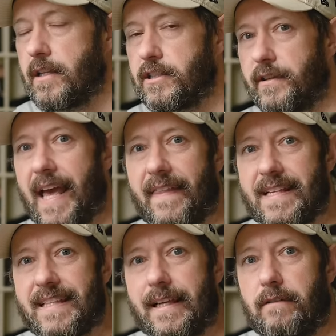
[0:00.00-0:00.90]
So yeah,
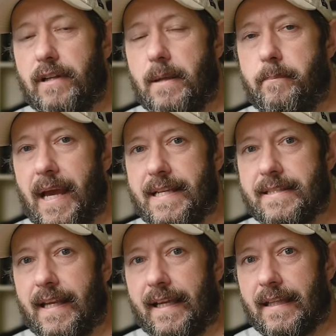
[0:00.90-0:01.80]
that's like a really
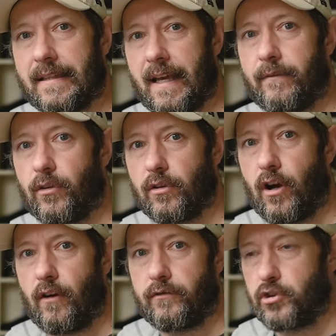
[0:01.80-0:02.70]
basic level
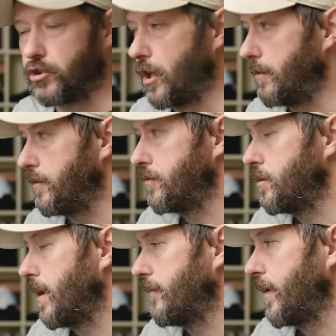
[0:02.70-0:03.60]
of just going
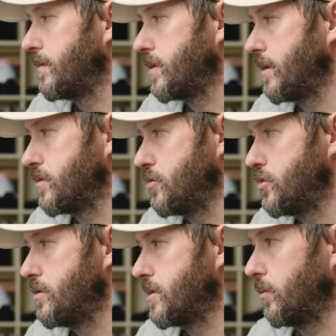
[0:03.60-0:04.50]
through my photos and
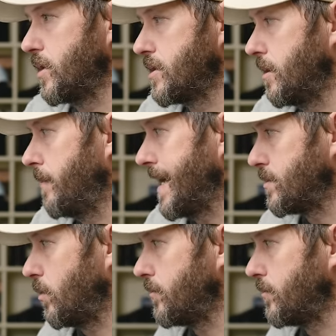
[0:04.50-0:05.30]
choosing which are the best